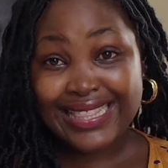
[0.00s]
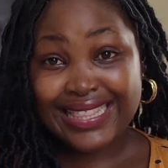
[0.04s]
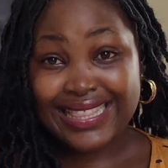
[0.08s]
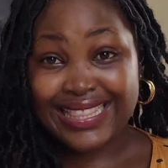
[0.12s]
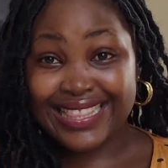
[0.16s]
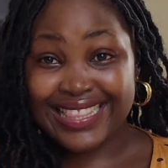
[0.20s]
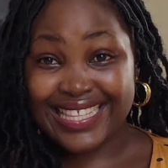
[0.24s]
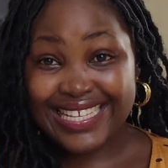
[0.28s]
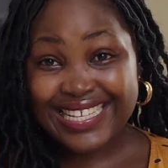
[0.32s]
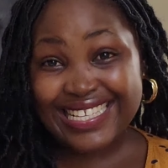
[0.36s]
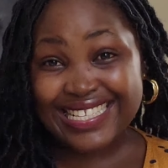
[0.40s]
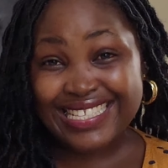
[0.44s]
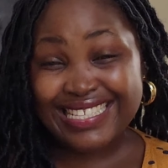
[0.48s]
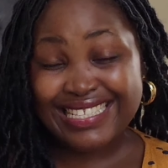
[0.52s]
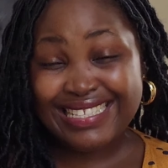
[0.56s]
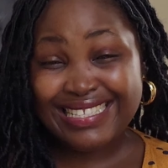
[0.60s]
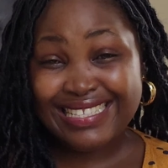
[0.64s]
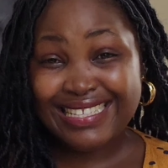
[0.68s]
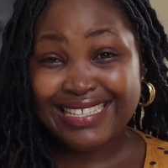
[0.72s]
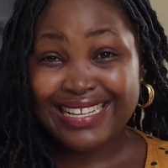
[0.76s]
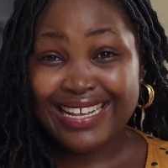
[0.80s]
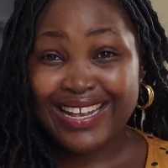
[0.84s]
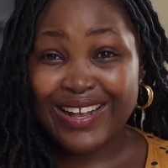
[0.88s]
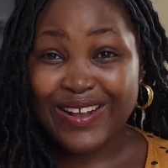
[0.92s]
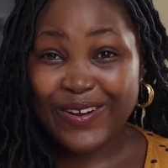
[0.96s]
this
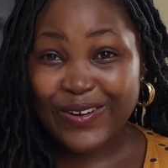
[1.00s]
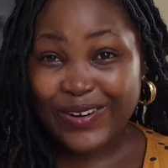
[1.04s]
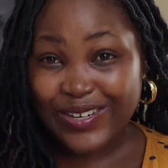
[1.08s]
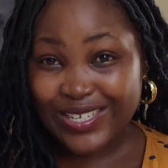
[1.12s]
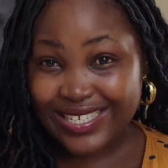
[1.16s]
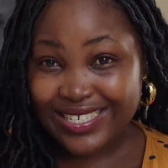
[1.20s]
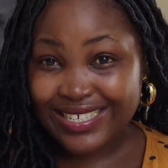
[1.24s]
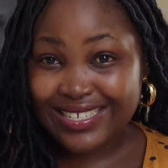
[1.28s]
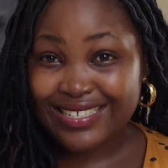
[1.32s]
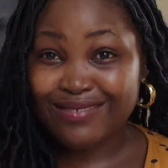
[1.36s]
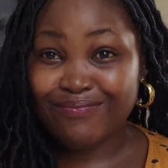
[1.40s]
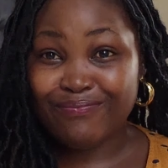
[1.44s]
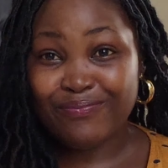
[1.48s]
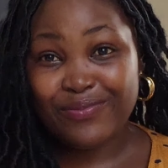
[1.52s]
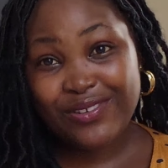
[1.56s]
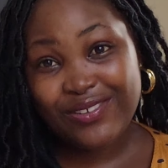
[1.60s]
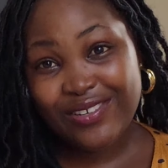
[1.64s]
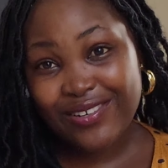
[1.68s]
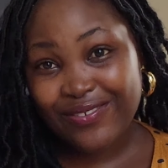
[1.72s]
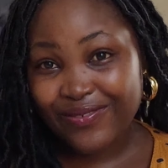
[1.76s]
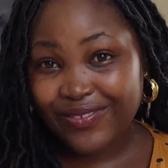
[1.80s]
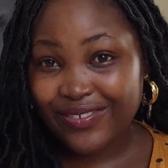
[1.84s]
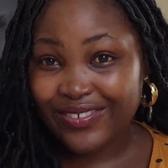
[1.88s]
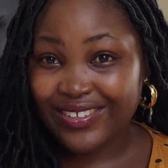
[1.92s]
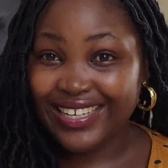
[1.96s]
gorgeous
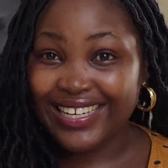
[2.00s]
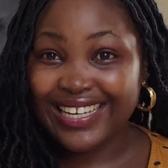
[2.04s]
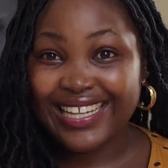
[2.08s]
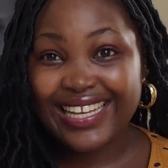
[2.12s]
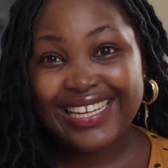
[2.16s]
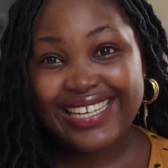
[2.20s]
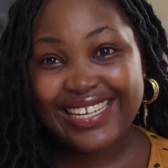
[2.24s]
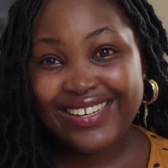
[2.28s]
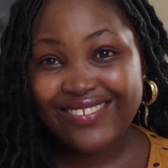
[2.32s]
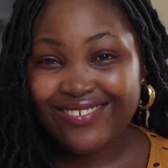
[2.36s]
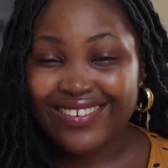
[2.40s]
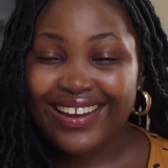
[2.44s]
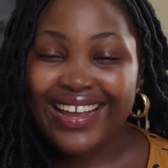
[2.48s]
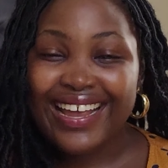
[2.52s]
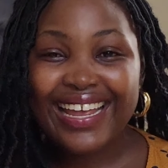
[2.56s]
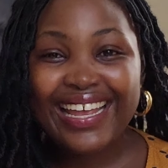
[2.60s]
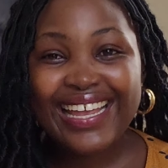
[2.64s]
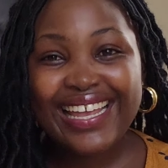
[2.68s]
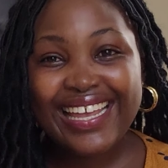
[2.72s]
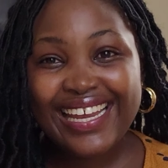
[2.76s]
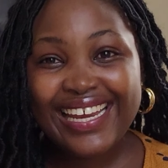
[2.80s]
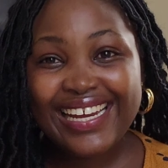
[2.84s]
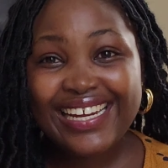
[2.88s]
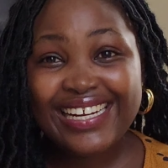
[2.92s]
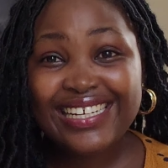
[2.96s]
beautiful lady right
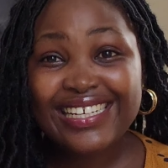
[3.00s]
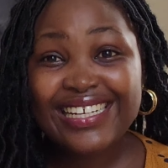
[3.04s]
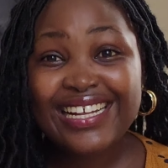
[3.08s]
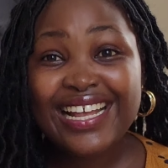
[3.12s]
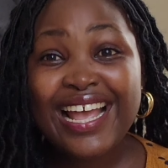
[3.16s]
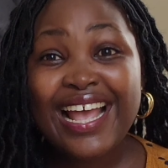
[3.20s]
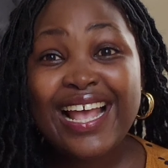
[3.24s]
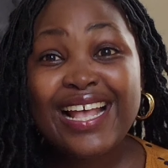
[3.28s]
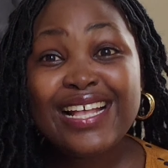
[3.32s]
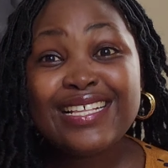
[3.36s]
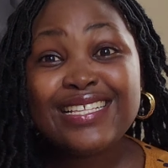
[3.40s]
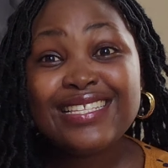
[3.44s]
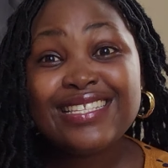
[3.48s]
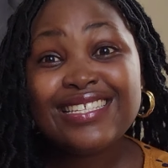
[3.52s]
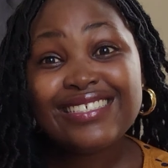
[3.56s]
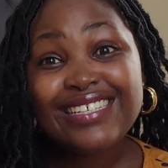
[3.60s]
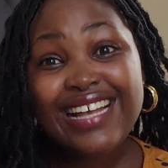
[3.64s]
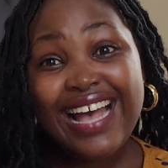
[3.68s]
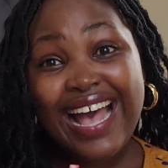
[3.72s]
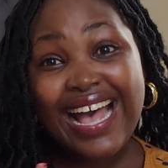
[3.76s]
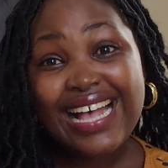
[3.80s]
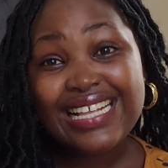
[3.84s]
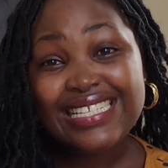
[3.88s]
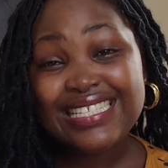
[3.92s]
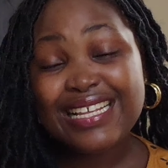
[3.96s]
here so
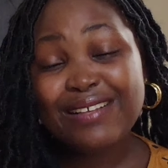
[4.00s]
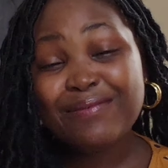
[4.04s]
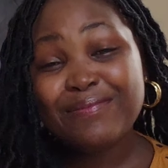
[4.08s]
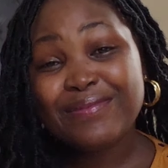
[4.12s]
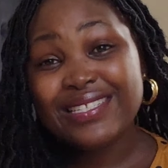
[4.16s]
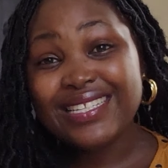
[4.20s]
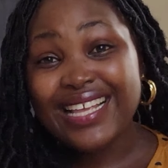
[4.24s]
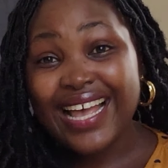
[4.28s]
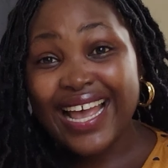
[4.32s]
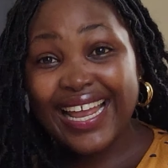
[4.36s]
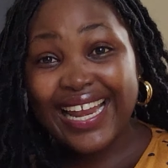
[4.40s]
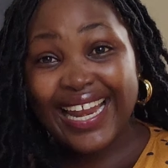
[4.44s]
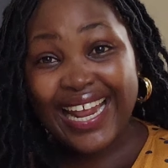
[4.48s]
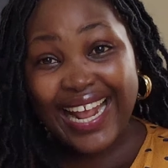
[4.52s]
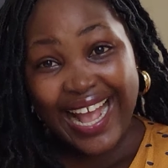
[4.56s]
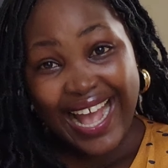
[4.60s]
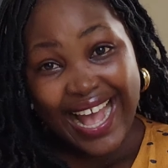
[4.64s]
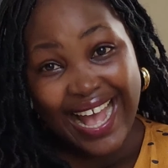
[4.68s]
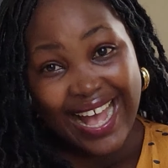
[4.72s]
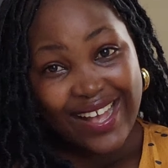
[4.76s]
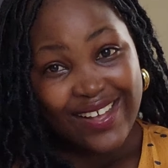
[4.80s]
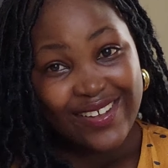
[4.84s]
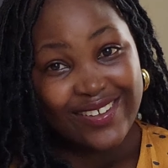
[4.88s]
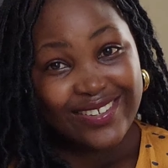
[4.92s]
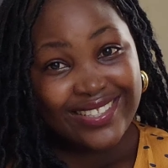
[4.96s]
as i'm signing
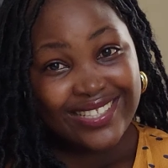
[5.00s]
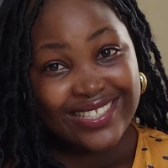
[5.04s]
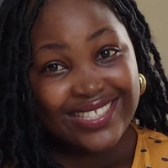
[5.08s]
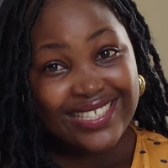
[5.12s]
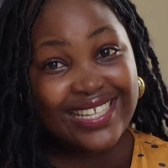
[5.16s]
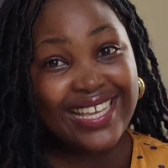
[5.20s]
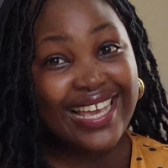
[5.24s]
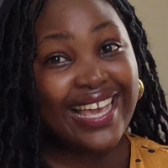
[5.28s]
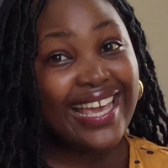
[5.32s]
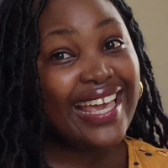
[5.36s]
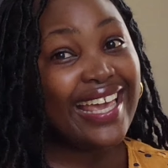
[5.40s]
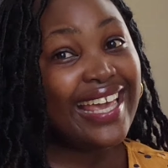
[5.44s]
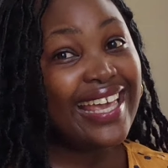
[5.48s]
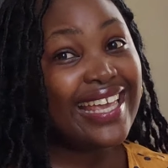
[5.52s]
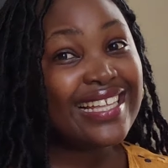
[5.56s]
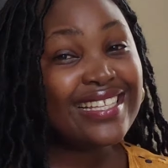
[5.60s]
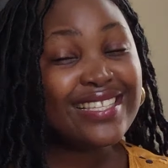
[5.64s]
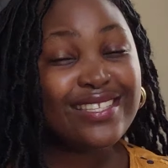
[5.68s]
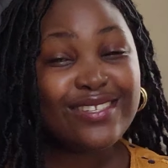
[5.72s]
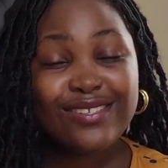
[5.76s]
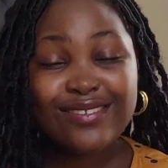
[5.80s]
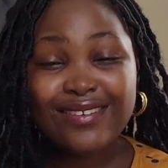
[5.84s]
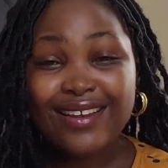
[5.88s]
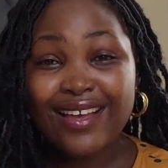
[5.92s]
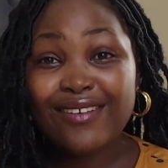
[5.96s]
out
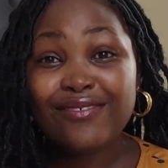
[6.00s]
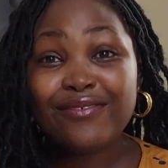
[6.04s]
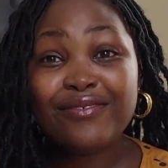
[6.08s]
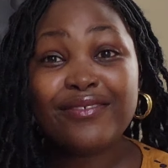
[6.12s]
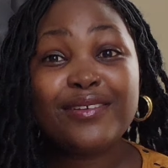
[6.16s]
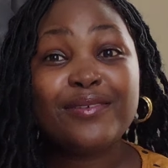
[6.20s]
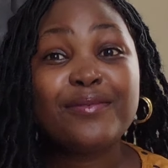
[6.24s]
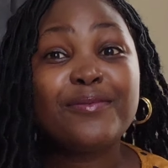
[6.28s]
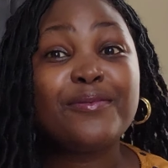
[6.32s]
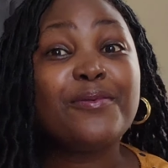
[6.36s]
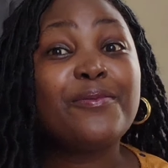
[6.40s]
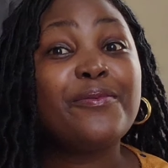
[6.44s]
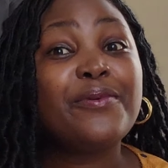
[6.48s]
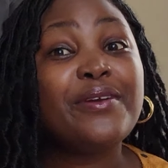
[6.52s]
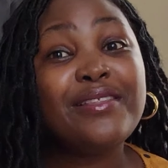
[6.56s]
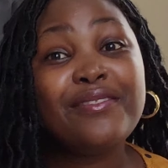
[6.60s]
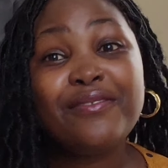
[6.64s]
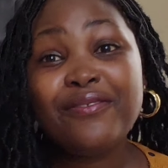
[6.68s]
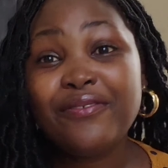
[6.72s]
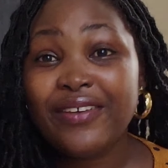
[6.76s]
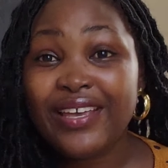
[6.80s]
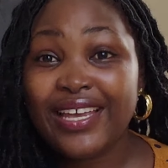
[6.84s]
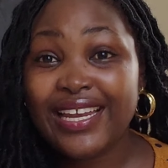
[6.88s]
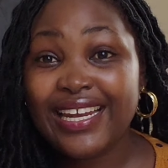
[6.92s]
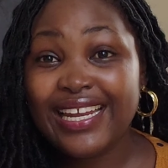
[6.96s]
it's travel with
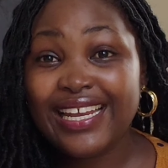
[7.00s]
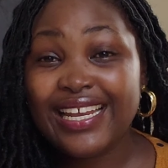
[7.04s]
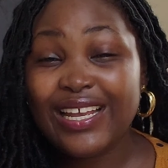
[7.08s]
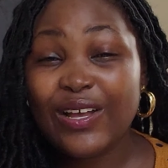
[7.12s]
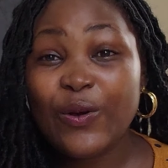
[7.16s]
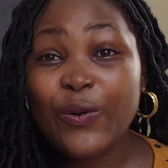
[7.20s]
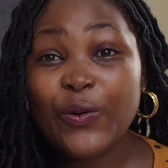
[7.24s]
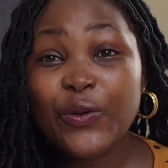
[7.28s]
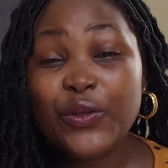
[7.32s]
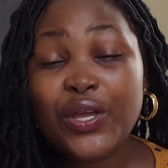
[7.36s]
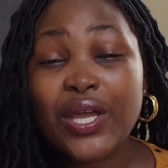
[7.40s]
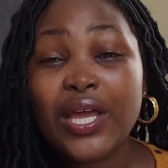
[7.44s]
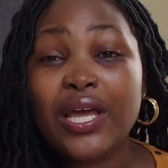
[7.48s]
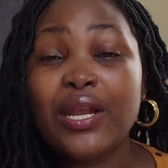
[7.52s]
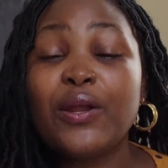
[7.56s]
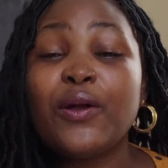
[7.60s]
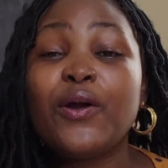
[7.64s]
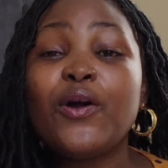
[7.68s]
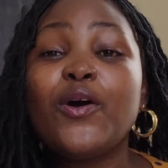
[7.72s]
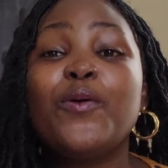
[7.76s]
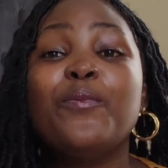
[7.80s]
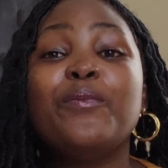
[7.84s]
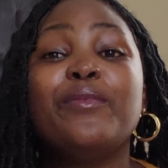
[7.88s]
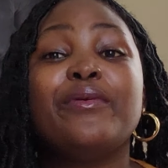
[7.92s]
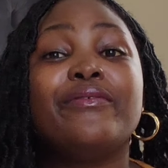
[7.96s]
Fetty or you can
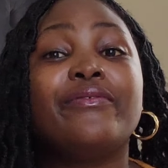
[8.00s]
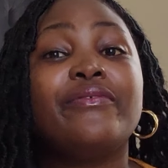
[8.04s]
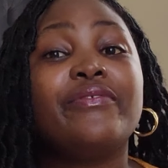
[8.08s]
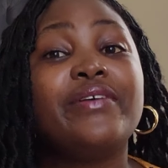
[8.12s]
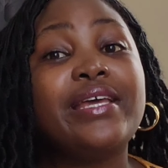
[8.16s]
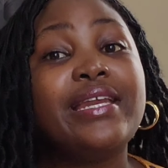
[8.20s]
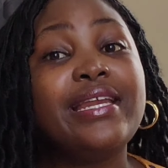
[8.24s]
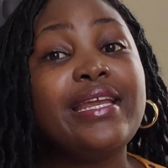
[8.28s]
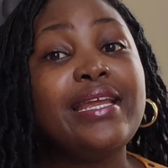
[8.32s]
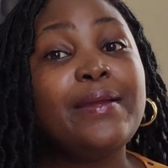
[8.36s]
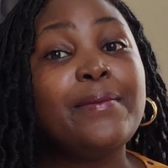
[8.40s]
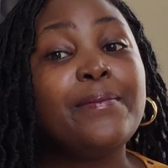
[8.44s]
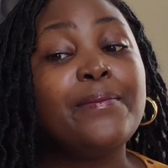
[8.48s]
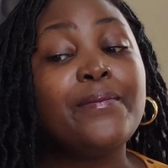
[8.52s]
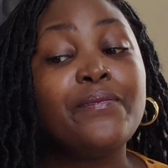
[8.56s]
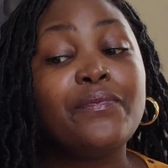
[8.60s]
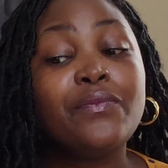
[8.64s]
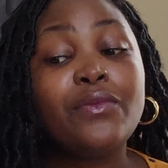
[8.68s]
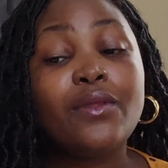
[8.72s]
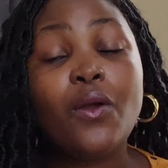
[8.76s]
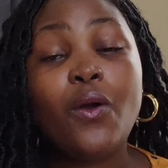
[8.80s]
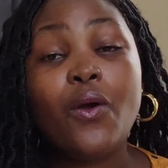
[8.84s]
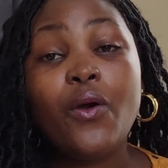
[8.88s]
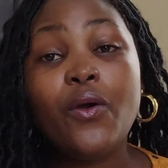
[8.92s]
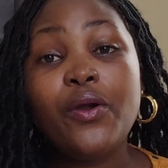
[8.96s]
call me Fetty
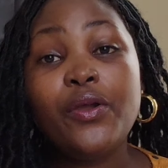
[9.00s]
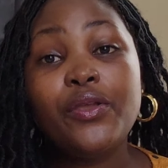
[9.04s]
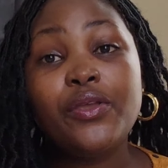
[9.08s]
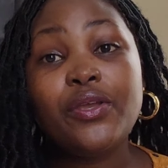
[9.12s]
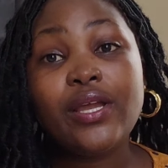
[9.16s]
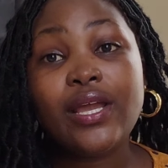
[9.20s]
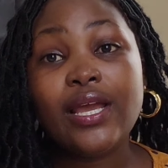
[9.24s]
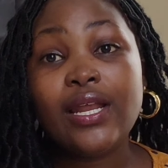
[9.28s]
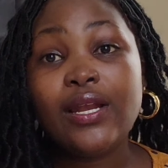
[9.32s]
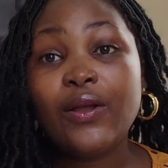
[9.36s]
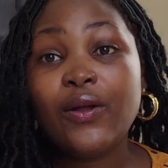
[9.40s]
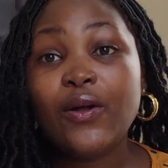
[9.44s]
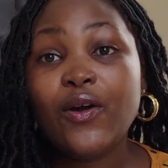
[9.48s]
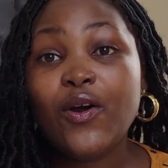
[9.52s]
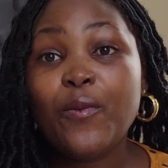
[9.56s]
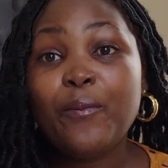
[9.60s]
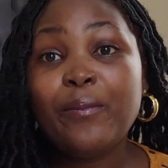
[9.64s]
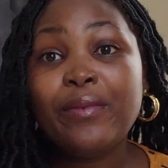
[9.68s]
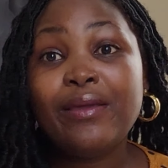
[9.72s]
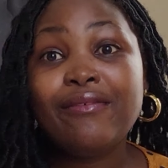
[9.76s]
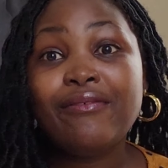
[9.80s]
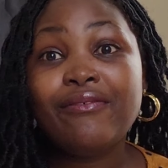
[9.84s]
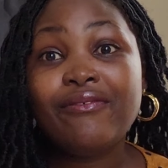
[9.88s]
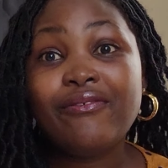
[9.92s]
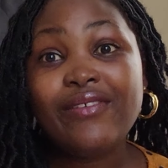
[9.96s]
or you can call
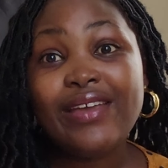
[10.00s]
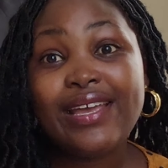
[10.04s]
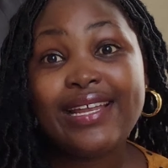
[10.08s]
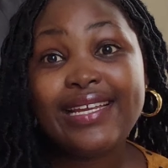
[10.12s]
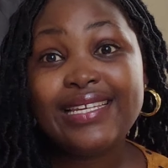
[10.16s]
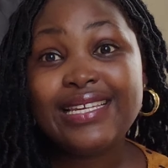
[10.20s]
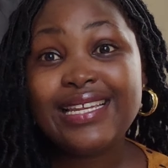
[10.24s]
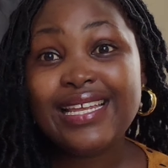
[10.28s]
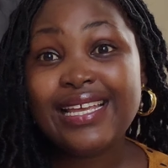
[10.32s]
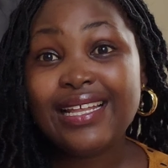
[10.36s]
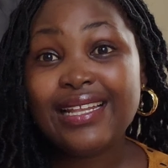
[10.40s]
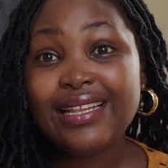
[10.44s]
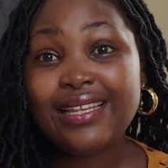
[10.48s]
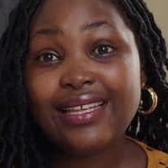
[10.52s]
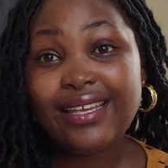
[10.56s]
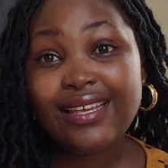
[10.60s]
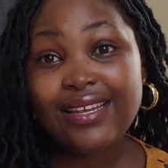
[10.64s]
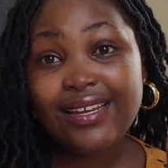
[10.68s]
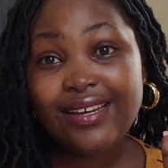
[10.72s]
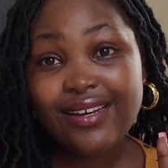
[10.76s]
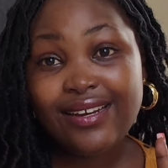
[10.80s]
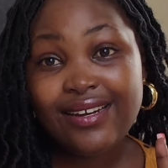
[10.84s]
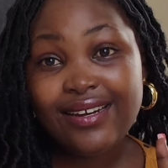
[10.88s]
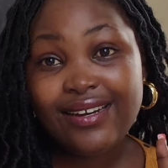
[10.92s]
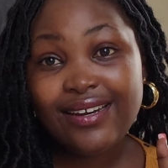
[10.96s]
me
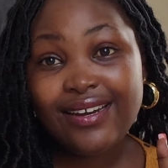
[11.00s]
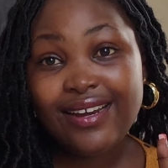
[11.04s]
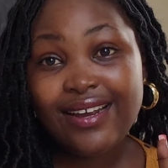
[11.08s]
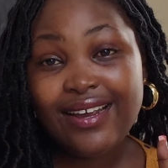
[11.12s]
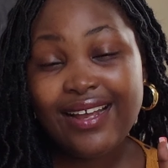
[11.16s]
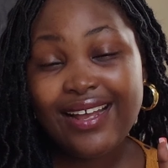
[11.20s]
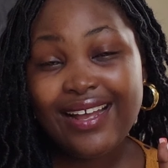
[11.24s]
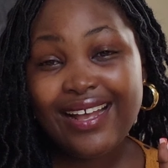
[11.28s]
Fedilia